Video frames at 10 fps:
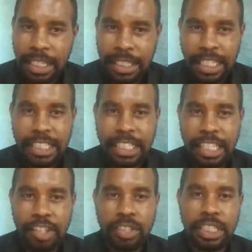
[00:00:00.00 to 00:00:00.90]
that is
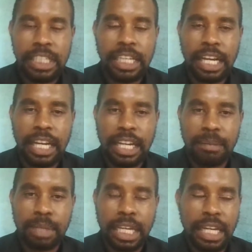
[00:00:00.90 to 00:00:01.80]
the second thing that can
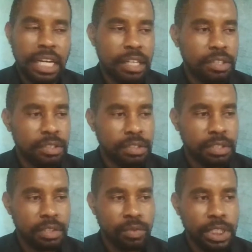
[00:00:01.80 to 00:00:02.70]
happen. And now
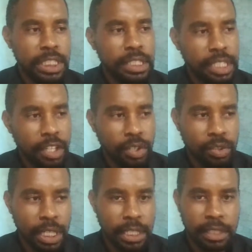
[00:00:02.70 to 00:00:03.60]
with this second
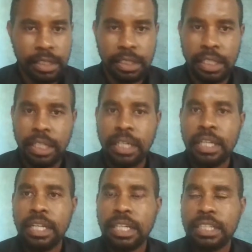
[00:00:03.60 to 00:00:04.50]
one,
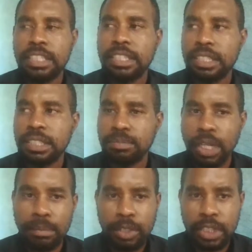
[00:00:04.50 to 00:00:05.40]
it is
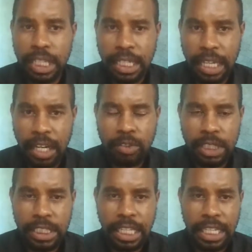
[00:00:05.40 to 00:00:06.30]
more about the
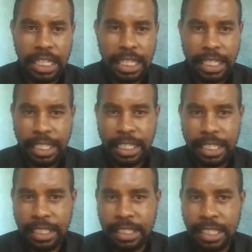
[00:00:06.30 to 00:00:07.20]
audit and the
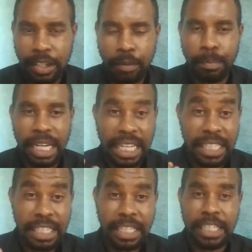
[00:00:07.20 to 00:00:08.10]

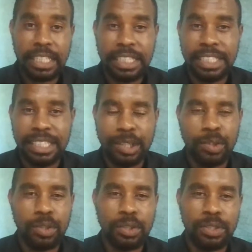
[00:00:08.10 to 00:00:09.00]
compliance check-ins.
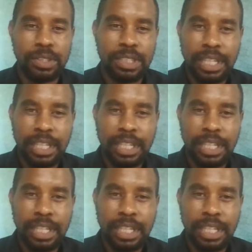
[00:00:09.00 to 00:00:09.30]
So